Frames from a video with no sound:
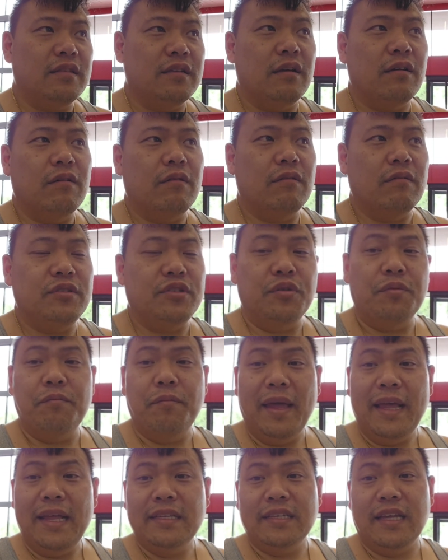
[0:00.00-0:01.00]
So to
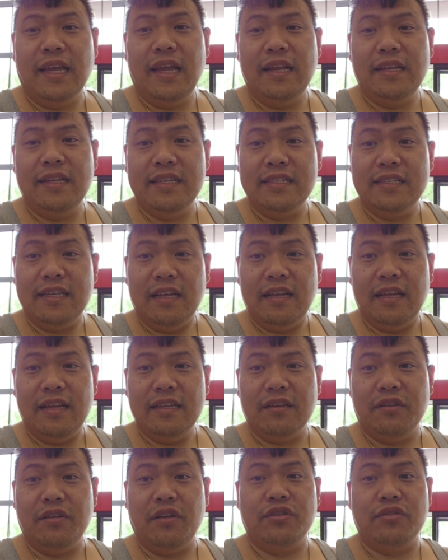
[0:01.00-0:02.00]
maintain these
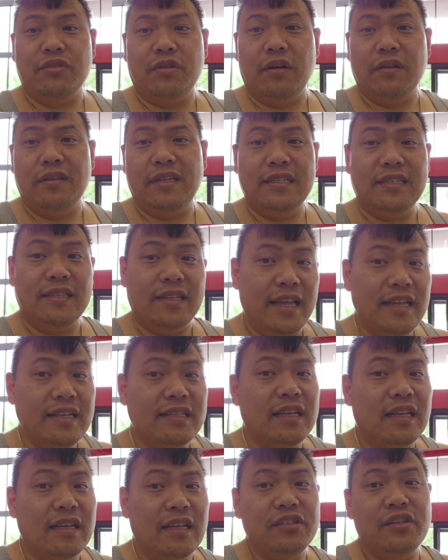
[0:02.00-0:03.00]
taillights on your truck, these
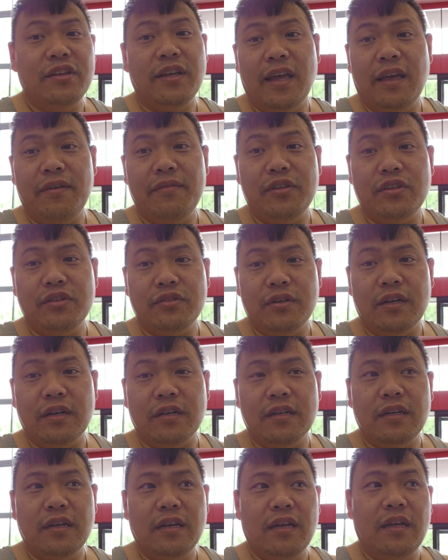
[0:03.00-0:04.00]
nice taillights you have in your
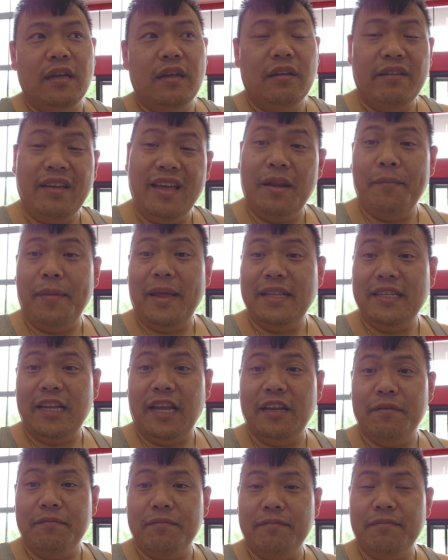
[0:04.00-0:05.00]
truck, you gotta
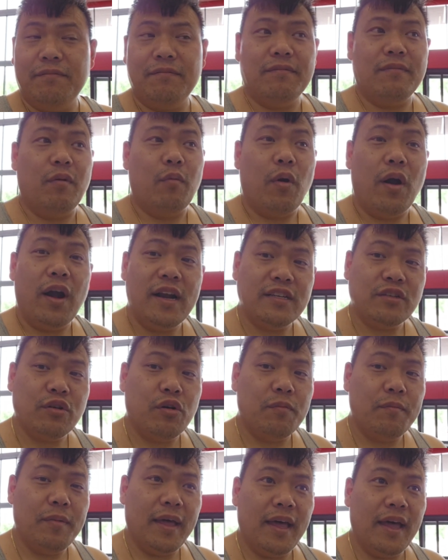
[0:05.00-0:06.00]
maintain them. Wires
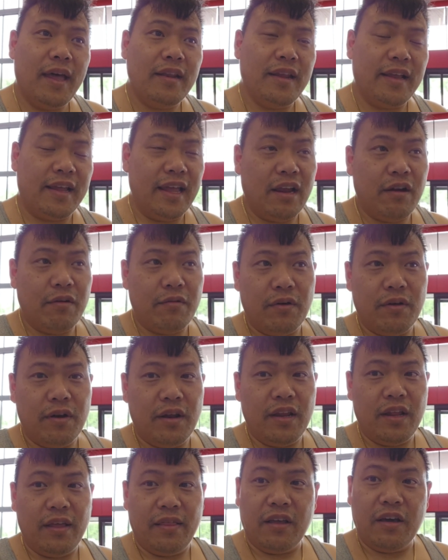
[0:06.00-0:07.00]
go bad, they get
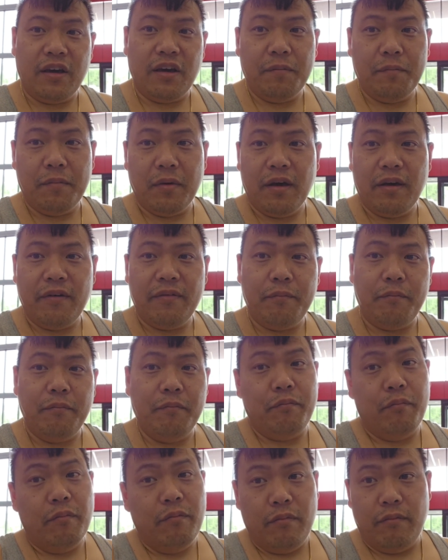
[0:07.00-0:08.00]
corroded, you gotta cut them off,
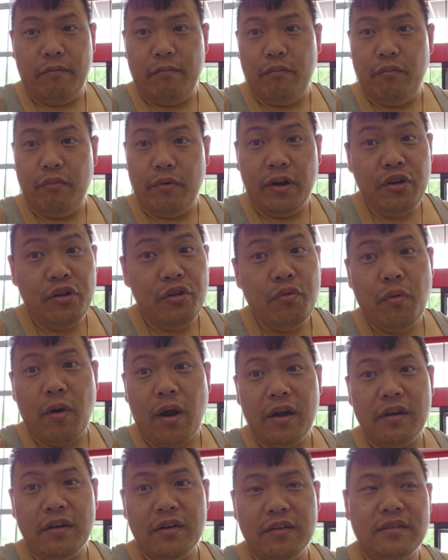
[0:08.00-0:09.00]
run new
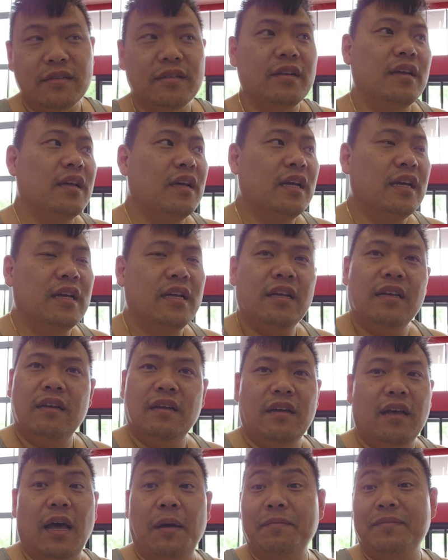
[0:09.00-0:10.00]
wires.
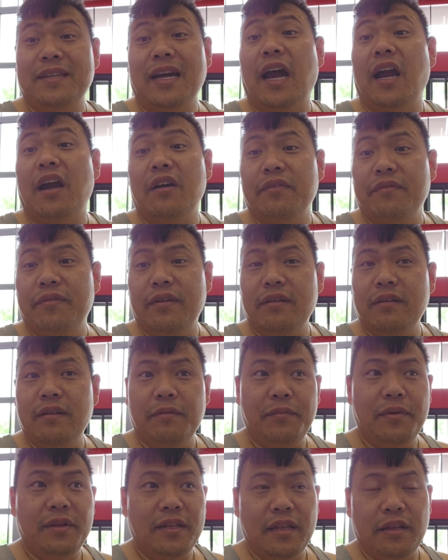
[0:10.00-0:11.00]
I'm tired of it.
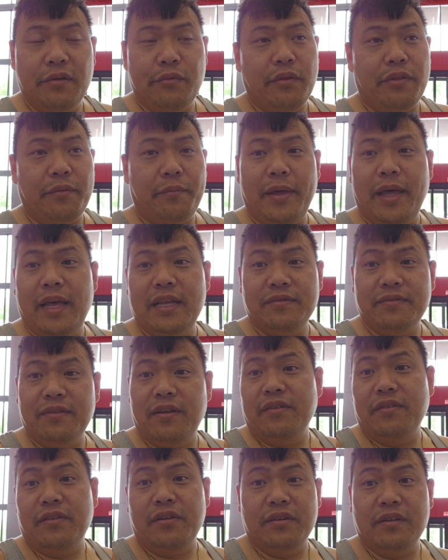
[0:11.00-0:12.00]
I've been dealing with the past
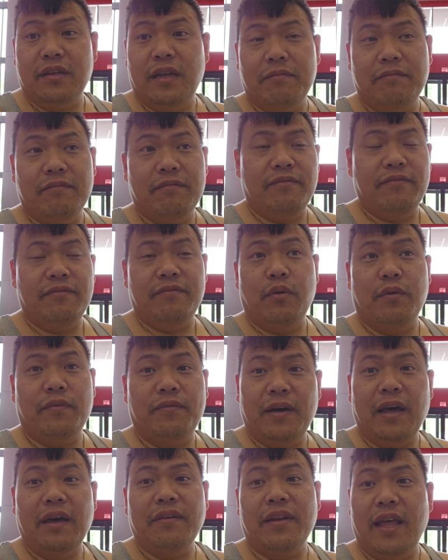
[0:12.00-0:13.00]
five years. I'm, well,
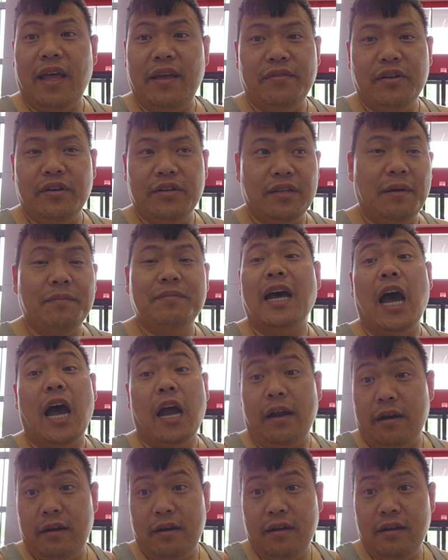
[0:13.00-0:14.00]
five and a half years, I'm
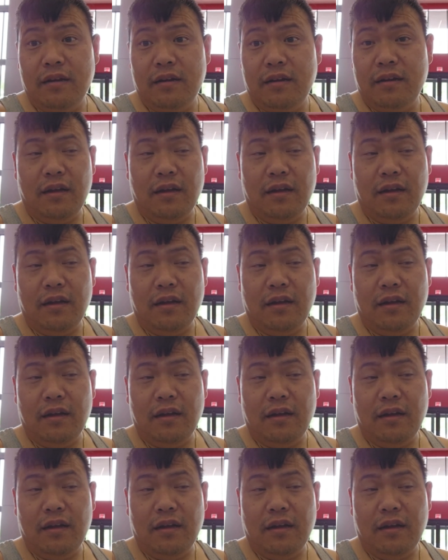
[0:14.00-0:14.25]
tired.